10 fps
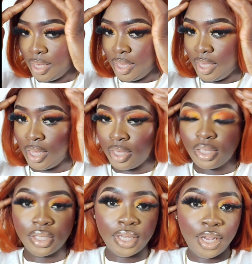So I did
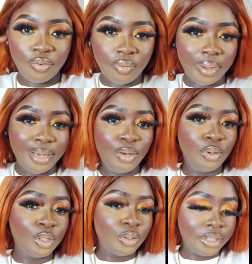the both
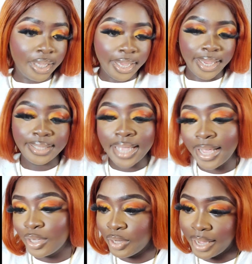eyelash and I was
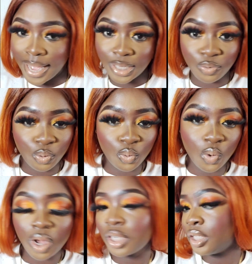like, wow, this
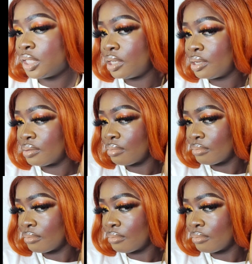look is